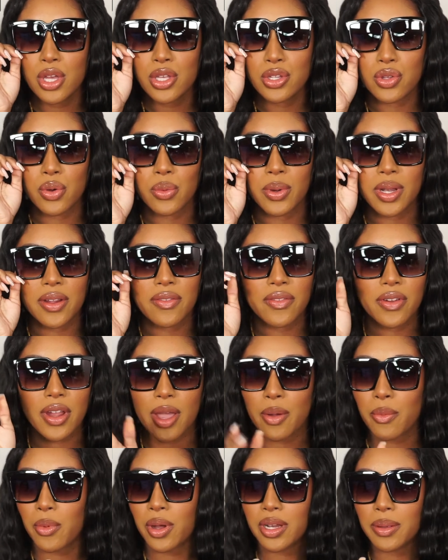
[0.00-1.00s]
So whenever
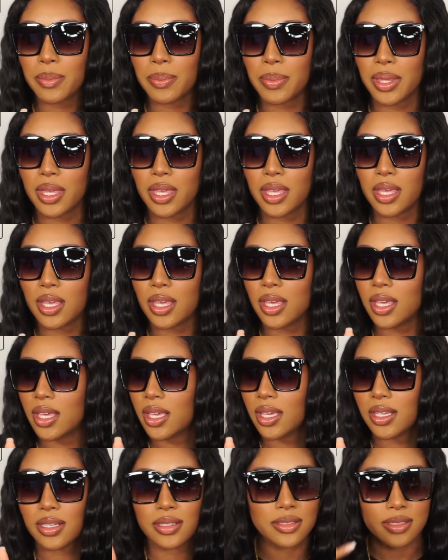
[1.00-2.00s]
I wanna
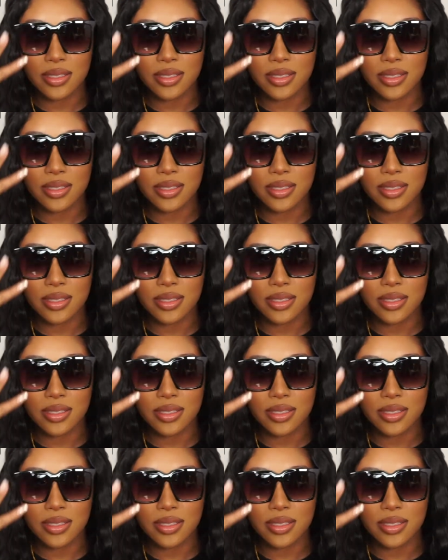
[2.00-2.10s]
be